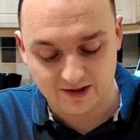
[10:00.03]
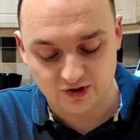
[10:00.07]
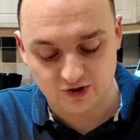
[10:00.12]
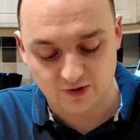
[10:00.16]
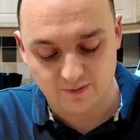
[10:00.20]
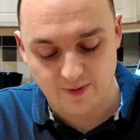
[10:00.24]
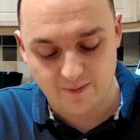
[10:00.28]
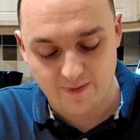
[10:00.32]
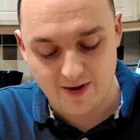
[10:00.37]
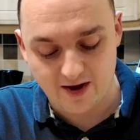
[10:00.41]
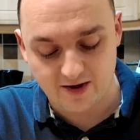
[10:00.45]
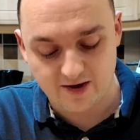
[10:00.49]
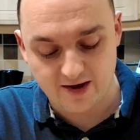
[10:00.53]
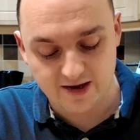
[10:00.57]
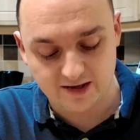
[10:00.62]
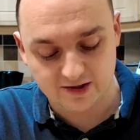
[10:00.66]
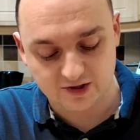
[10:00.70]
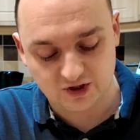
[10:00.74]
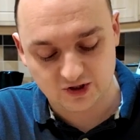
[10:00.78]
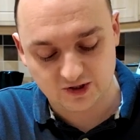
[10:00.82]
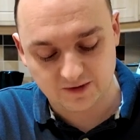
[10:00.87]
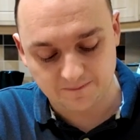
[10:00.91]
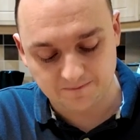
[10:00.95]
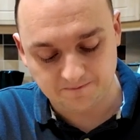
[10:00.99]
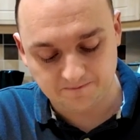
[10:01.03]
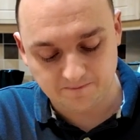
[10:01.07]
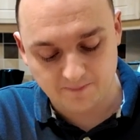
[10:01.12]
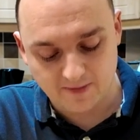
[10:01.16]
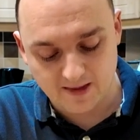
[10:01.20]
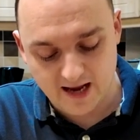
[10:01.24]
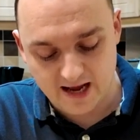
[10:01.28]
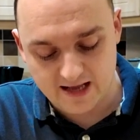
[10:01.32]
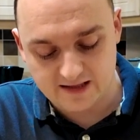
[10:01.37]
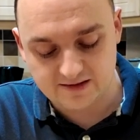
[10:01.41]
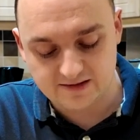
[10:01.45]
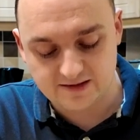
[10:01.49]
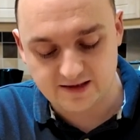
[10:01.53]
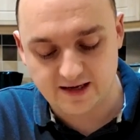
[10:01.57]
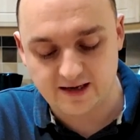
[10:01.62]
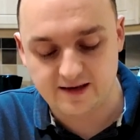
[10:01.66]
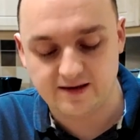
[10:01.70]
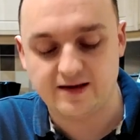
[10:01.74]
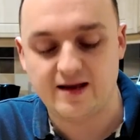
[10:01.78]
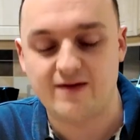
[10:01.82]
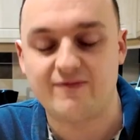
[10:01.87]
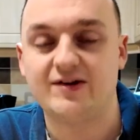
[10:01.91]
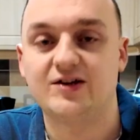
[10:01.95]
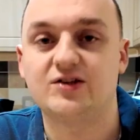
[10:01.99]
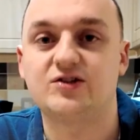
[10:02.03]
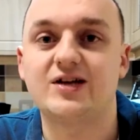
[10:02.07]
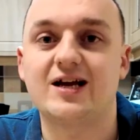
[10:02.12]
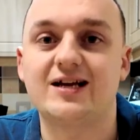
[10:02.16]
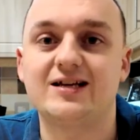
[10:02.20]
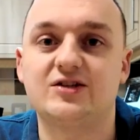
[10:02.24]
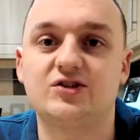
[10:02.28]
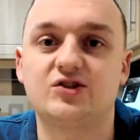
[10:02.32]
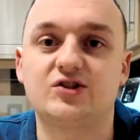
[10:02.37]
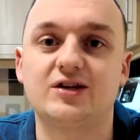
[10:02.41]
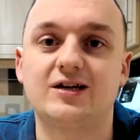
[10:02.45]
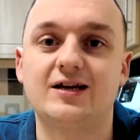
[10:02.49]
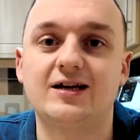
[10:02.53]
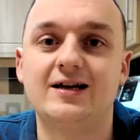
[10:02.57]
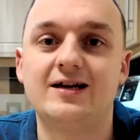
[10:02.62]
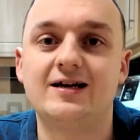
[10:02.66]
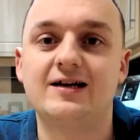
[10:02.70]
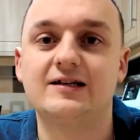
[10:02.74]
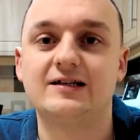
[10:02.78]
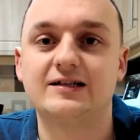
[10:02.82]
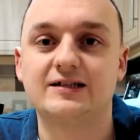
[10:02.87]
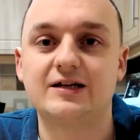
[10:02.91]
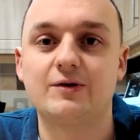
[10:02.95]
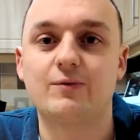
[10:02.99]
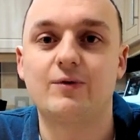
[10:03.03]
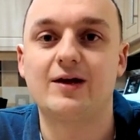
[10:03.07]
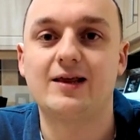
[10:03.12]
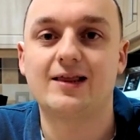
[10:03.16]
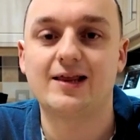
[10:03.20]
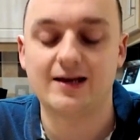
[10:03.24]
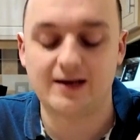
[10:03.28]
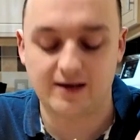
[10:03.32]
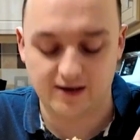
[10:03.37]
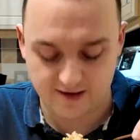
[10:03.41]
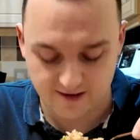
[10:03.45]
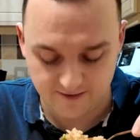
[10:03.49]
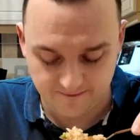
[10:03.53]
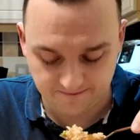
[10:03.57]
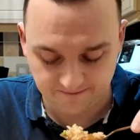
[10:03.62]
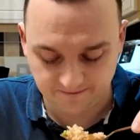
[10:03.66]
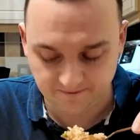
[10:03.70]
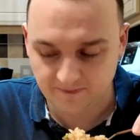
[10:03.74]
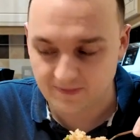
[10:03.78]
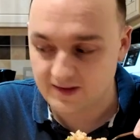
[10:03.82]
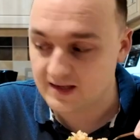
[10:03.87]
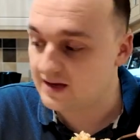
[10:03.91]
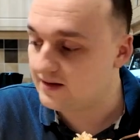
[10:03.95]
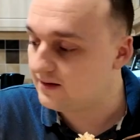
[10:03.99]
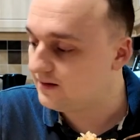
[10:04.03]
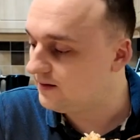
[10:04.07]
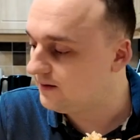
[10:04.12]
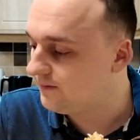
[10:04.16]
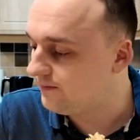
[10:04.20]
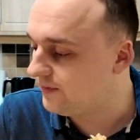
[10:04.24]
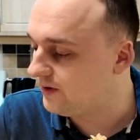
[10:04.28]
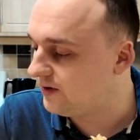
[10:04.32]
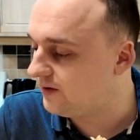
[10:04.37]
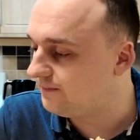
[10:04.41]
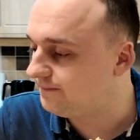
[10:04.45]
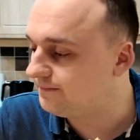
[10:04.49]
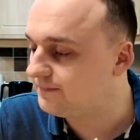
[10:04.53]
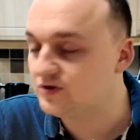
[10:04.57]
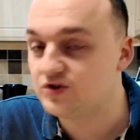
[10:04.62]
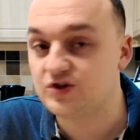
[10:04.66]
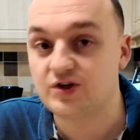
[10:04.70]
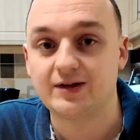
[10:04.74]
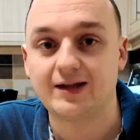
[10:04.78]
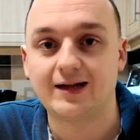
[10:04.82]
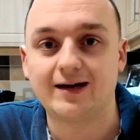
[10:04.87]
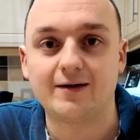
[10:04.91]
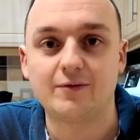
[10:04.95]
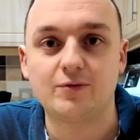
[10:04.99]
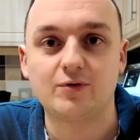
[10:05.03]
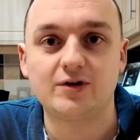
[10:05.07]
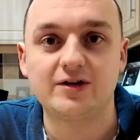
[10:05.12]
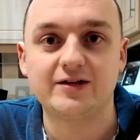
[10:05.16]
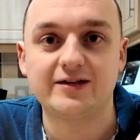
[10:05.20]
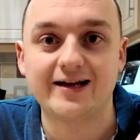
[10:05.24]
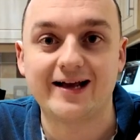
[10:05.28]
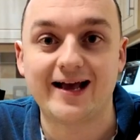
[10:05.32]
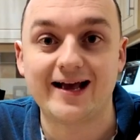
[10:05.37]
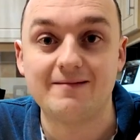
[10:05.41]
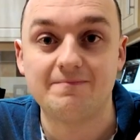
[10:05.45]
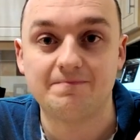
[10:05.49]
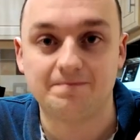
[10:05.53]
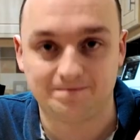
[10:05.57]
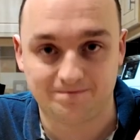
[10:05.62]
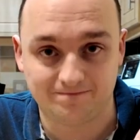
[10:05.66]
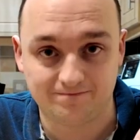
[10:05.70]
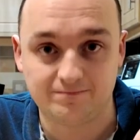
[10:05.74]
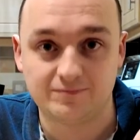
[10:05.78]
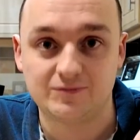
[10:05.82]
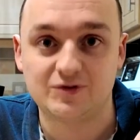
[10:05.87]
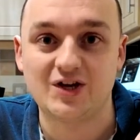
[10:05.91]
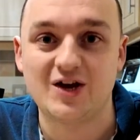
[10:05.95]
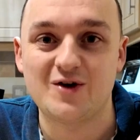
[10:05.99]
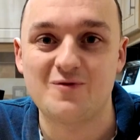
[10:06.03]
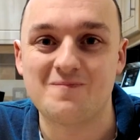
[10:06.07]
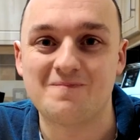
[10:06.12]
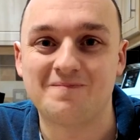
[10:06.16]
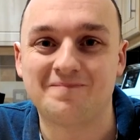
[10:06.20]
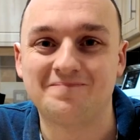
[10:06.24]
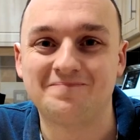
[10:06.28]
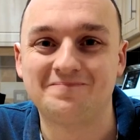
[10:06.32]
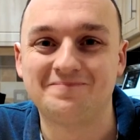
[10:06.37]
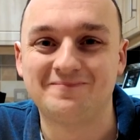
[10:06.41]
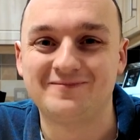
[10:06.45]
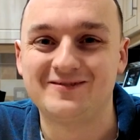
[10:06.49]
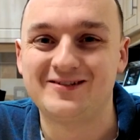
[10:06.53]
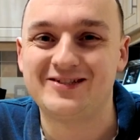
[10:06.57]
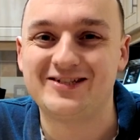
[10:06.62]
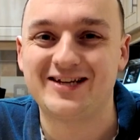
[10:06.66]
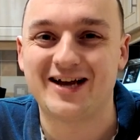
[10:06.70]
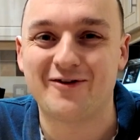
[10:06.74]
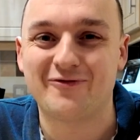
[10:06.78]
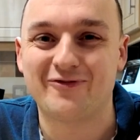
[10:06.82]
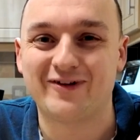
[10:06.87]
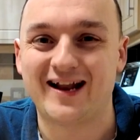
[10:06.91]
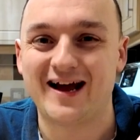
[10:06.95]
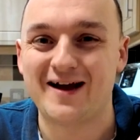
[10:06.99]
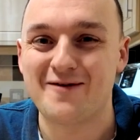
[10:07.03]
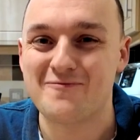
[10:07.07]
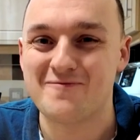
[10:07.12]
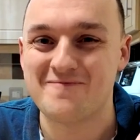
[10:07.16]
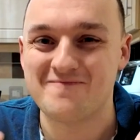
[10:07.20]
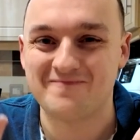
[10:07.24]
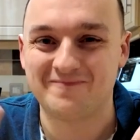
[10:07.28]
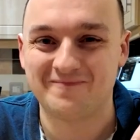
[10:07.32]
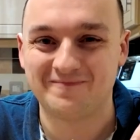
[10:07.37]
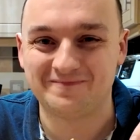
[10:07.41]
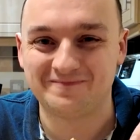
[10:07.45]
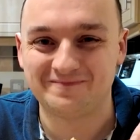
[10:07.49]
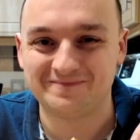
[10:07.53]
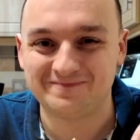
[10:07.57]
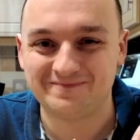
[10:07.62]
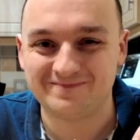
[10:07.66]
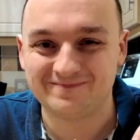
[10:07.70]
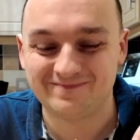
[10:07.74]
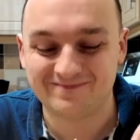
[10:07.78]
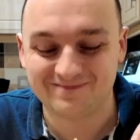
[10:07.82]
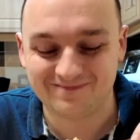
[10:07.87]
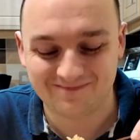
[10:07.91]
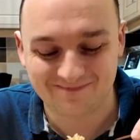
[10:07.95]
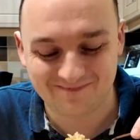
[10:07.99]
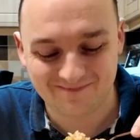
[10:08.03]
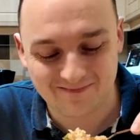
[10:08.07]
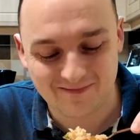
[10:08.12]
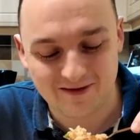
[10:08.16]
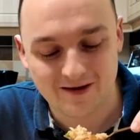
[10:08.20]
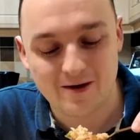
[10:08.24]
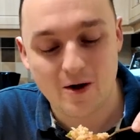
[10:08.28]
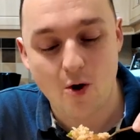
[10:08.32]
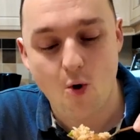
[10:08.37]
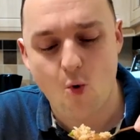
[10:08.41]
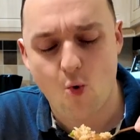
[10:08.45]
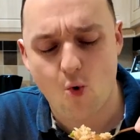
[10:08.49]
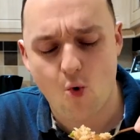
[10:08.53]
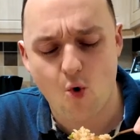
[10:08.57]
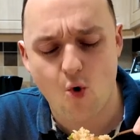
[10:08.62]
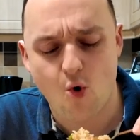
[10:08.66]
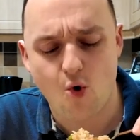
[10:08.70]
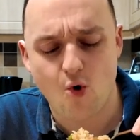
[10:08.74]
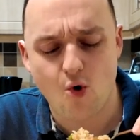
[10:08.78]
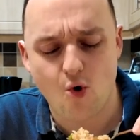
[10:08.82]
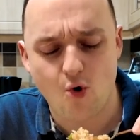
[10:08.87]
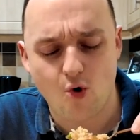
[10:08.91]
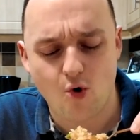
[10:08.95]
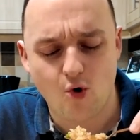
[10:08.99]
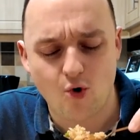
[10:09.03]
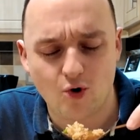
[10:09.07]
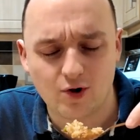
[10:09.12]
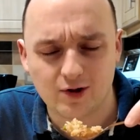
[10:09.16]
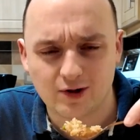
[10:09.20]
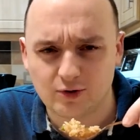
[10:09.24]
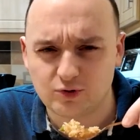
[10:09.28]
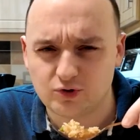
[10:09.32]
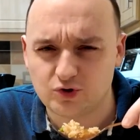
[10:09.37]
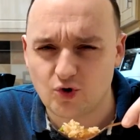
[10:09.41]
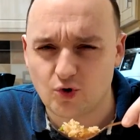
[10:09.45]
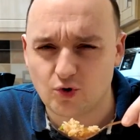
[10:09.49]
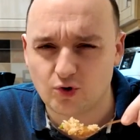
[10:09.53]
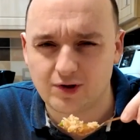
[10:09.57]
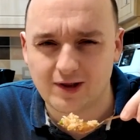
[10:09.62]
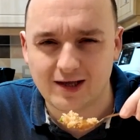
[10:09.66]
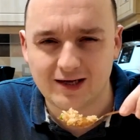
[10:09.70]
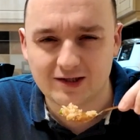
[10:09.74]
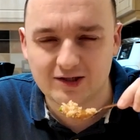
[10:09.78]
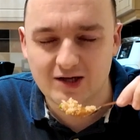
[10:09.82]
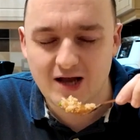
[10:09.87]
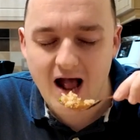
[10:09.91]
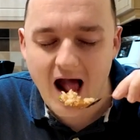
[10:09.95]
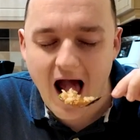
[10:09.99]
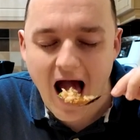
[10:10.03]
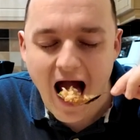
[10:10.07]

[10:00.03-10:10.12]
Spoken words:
supermarkets, and give it a taste. See what you think. But until then, I'm going to dig in. So, ciao for now. Oh, that was good, this.